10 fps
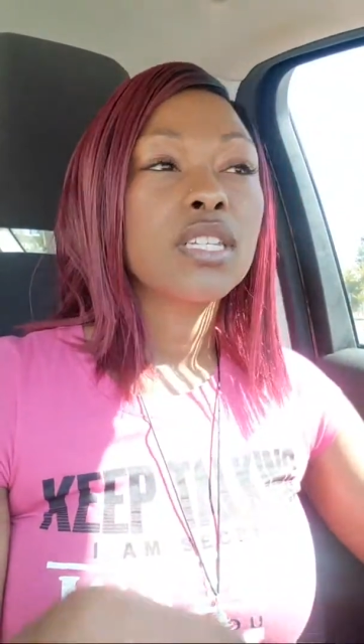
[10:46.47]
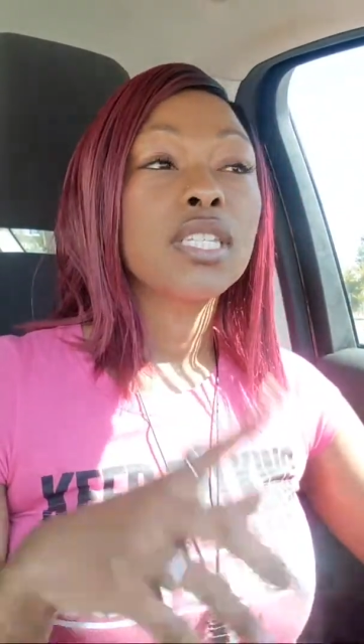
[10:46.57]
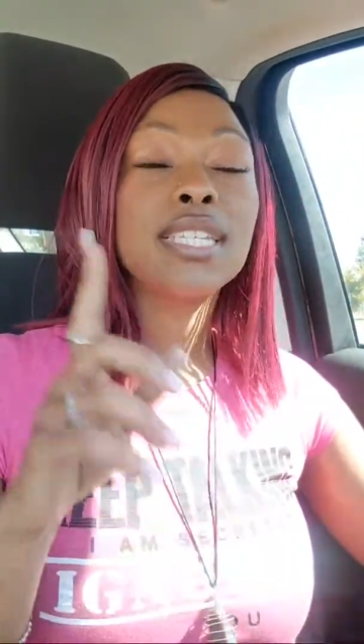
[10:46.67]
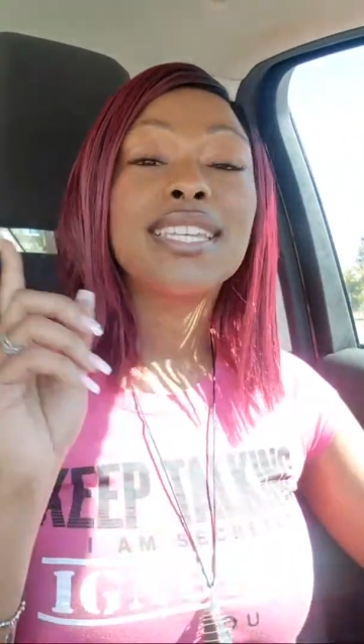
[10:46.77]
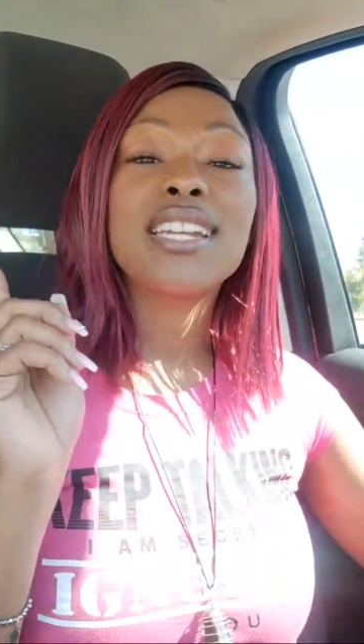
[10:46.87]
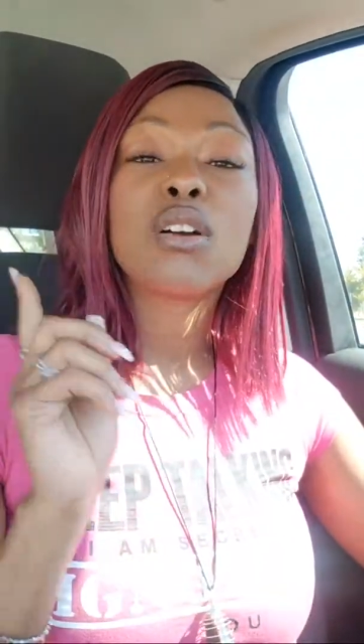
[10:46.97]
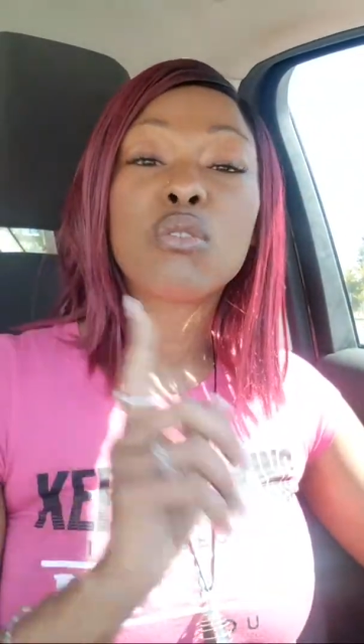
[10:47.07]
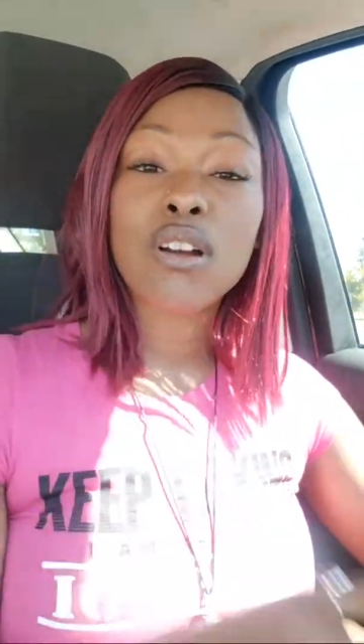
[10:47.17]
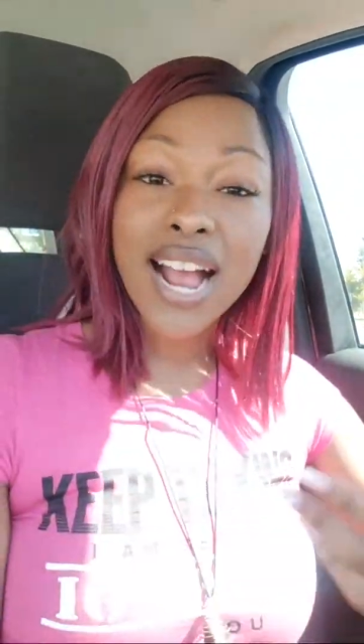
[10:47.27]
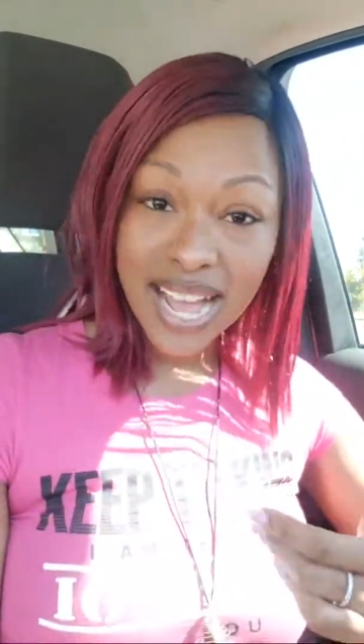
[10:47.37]
to get
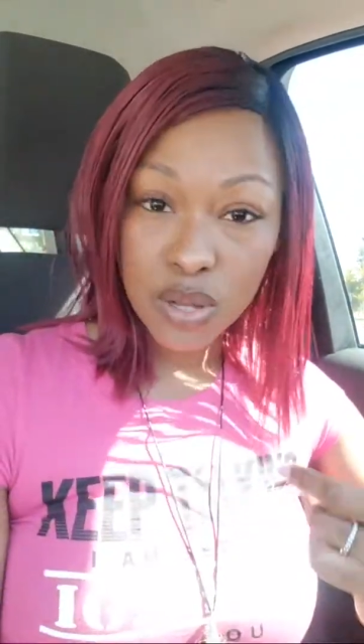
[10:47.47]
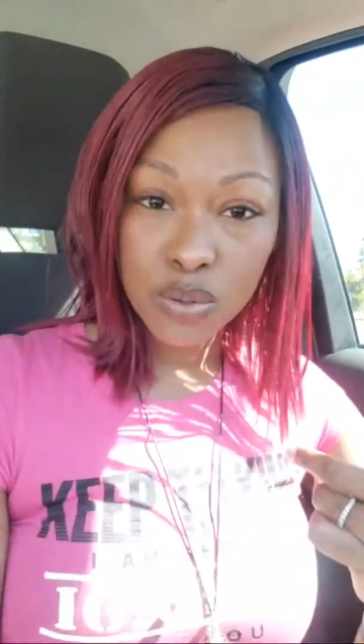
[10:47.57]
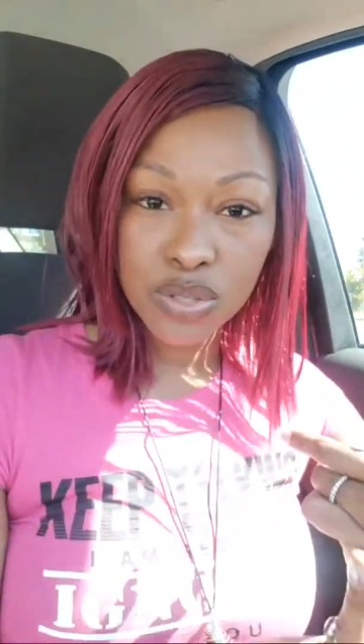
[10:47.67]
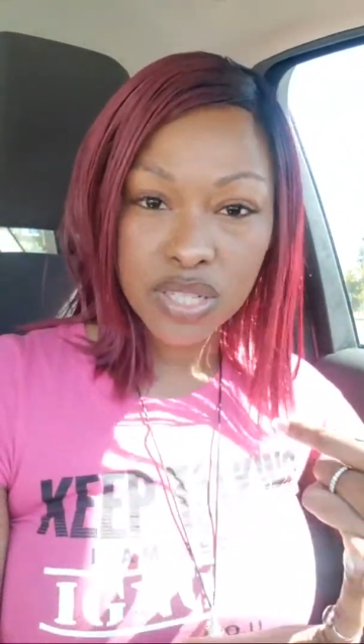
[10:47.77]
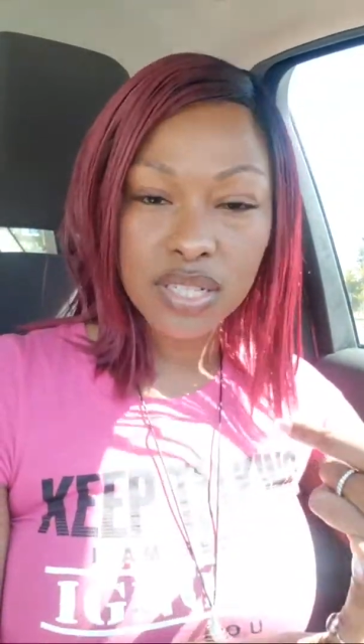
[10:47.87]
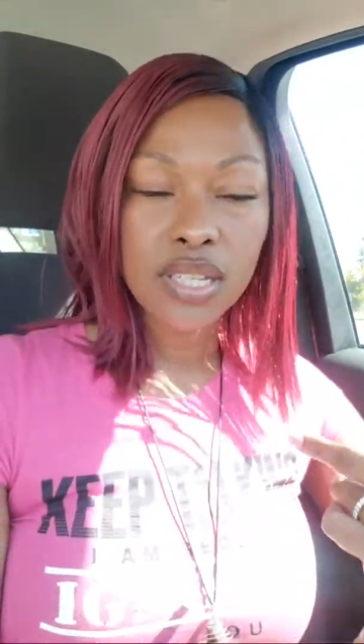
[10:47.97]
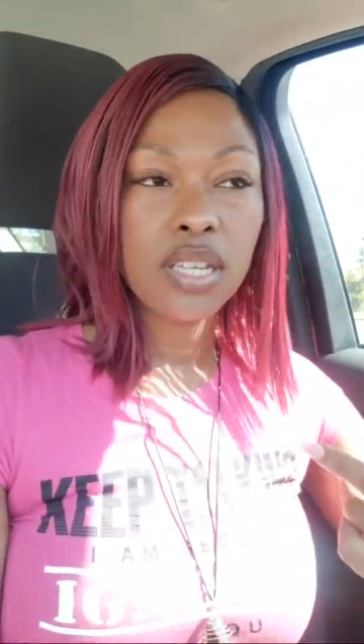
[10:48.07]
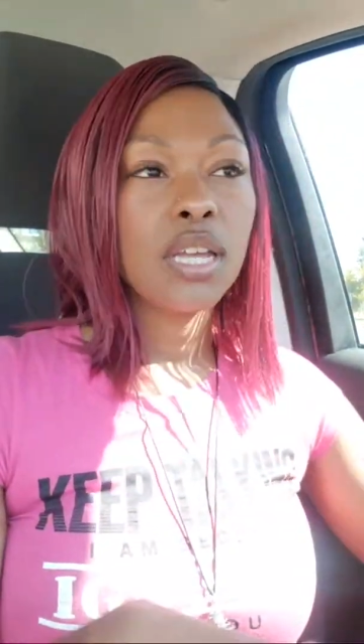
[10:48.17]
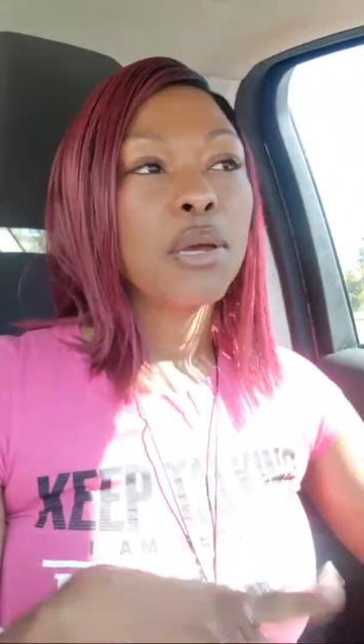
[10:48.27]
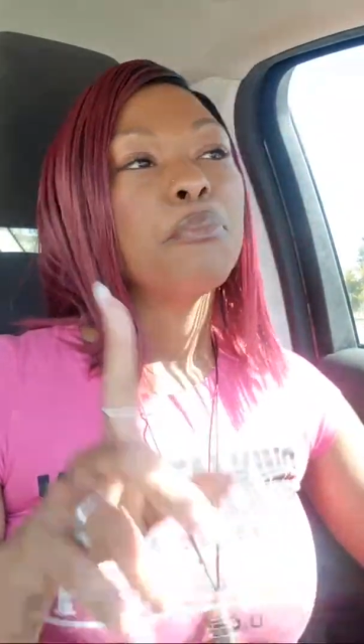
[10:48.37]
aroused,
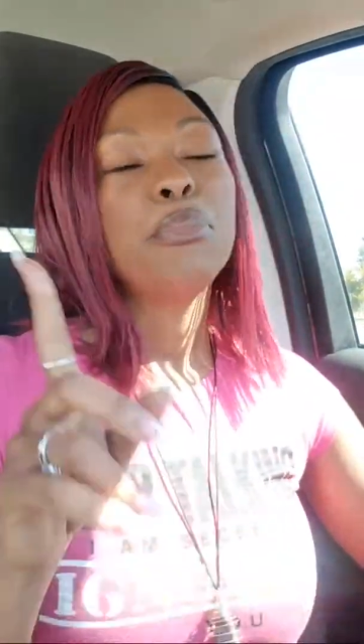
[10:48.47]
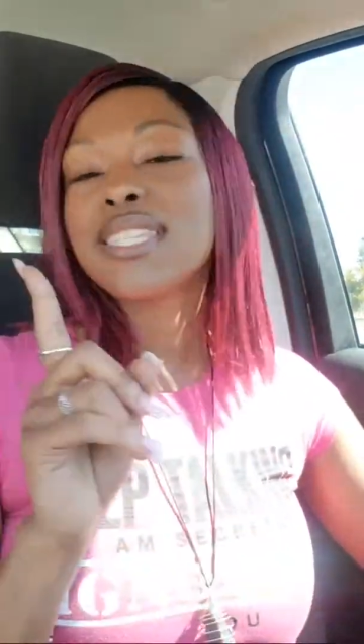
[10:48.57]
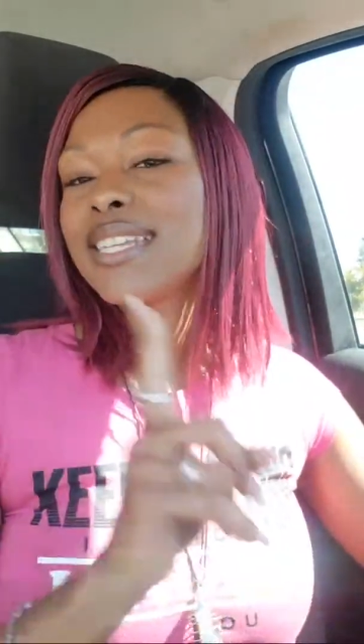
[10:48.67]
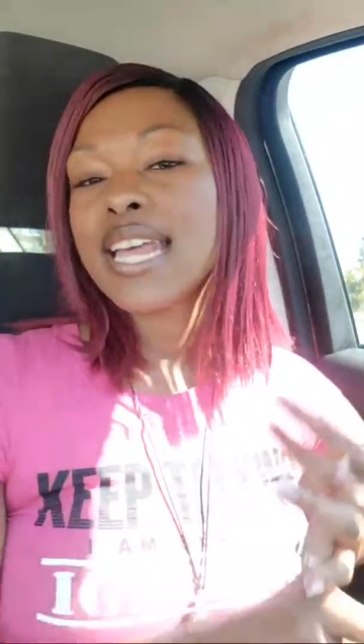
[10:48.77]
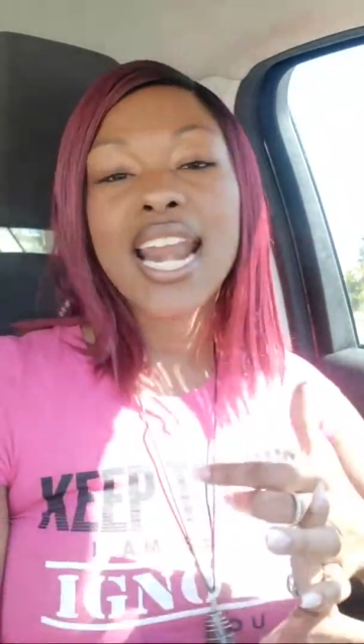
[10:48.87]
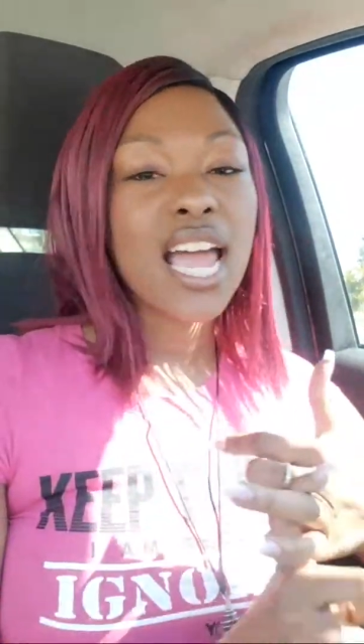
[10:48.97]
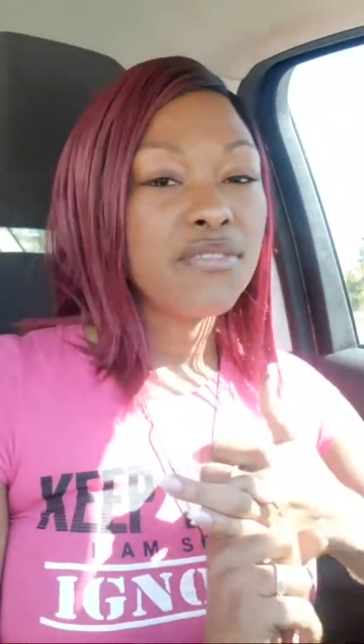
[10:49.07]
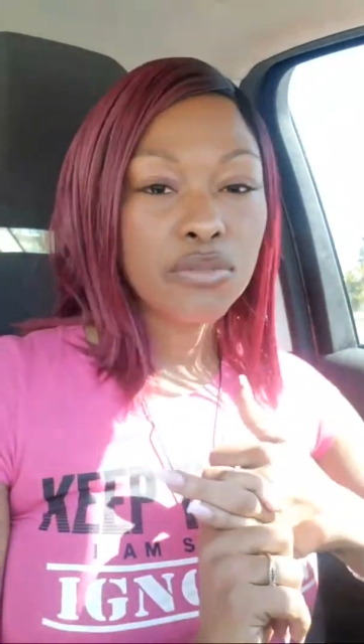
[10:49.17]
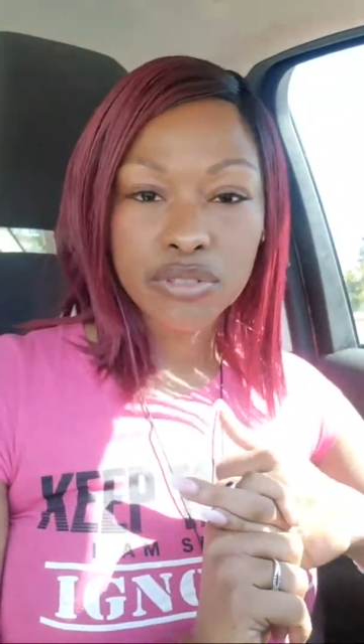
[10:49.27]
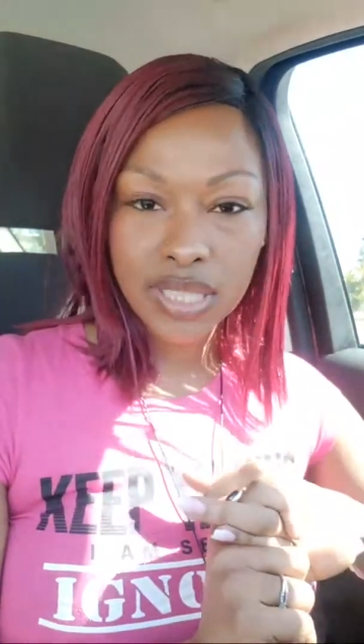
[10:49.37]
but to not have
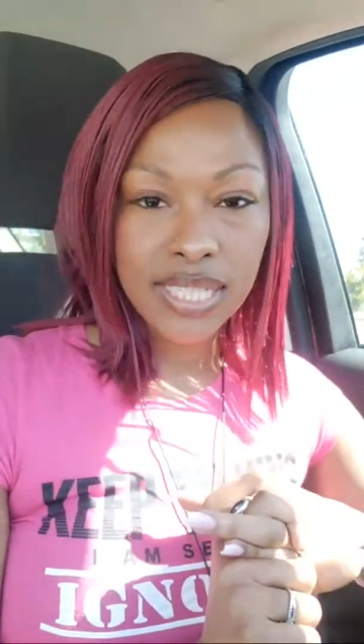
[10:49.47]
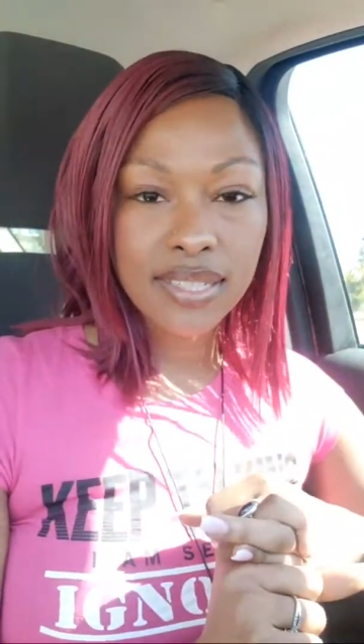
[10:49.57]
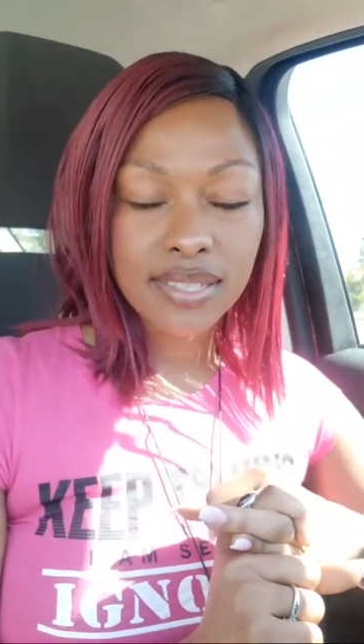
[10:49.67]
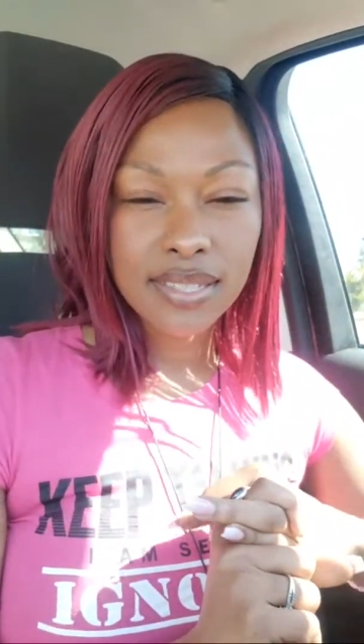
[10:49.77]
a release.